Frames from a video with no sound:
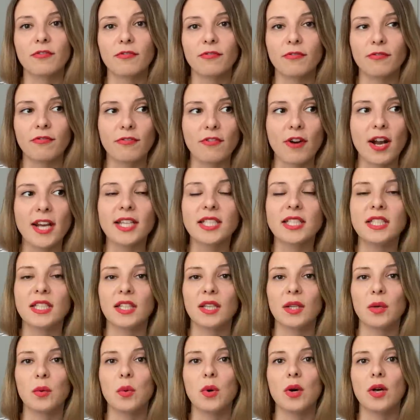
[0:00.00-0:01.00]

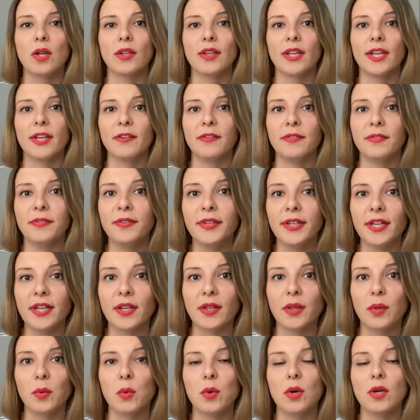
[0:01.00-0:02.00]
frighten the world, they fear
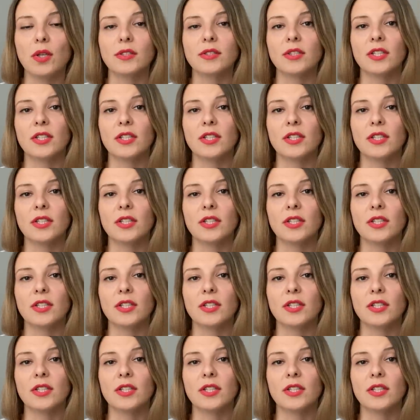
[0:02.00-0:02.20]
the world,